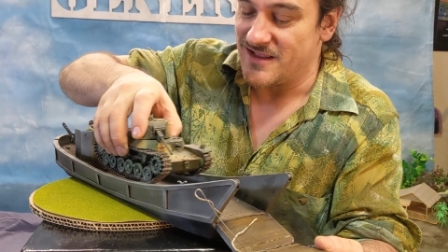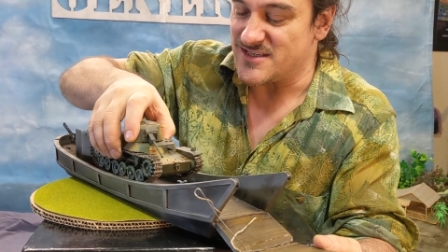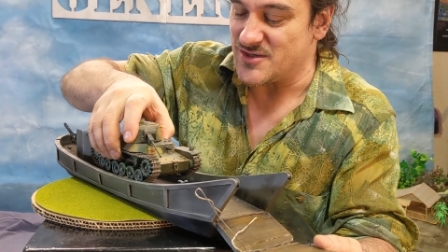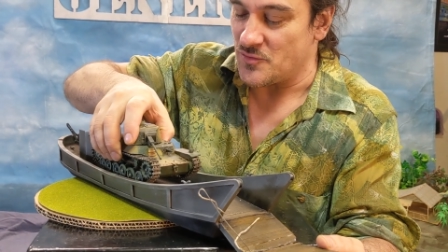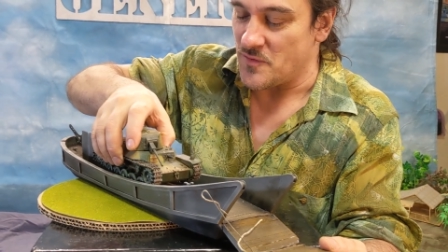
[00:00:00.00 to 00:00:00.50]

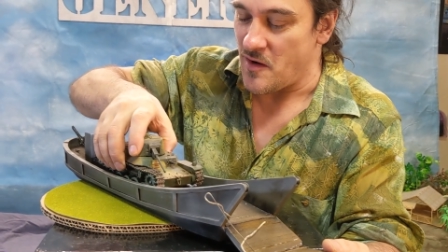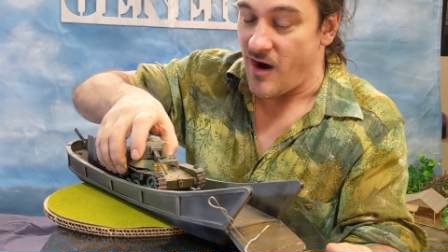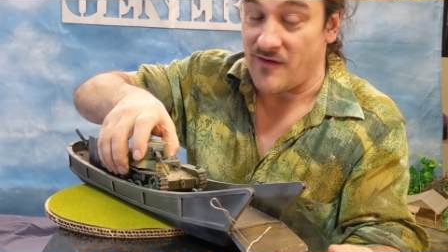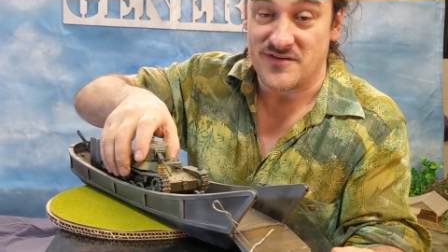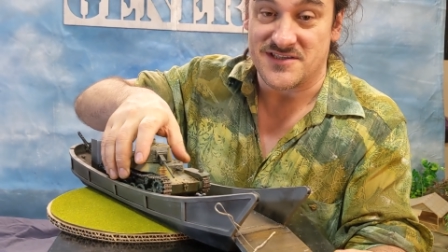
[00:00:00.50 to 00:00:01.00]
So
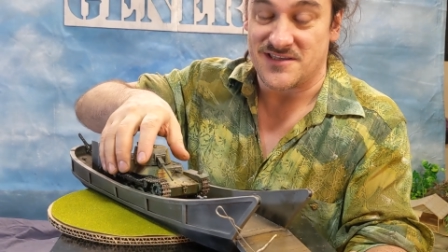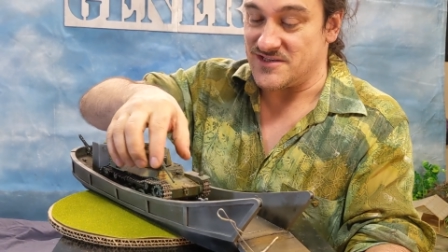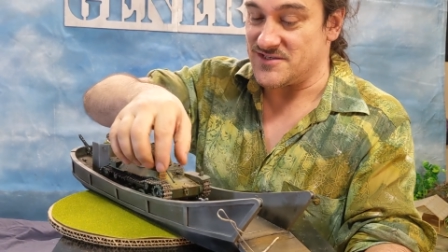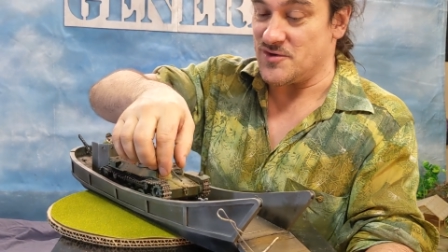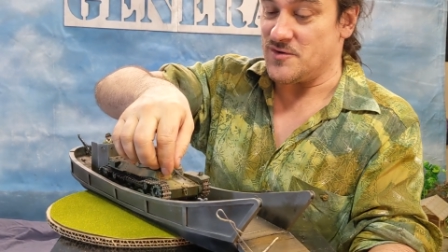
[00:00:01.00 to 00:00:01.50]
obviously
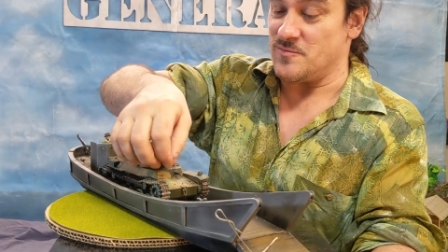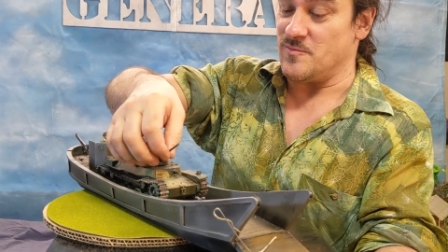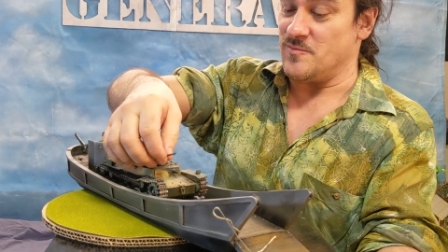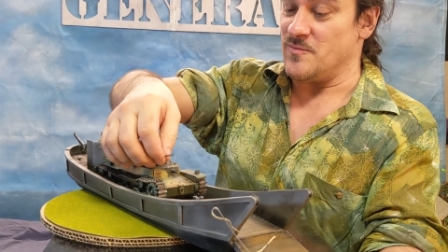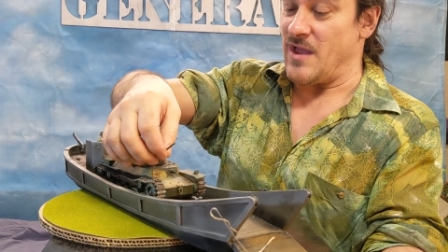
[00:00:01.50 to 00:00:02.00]
this
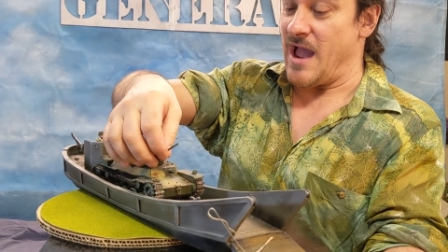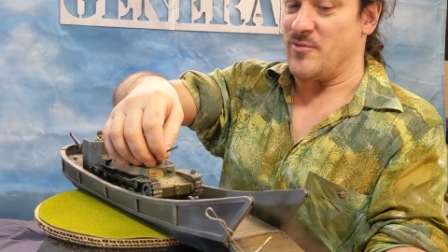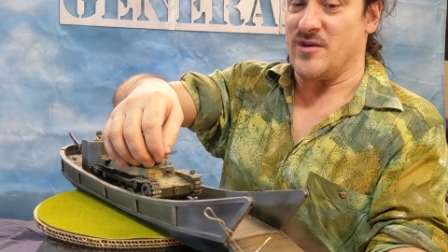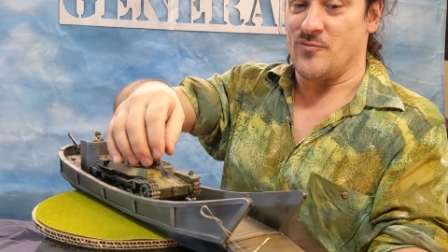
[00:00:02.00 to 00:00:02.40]
couldn't happen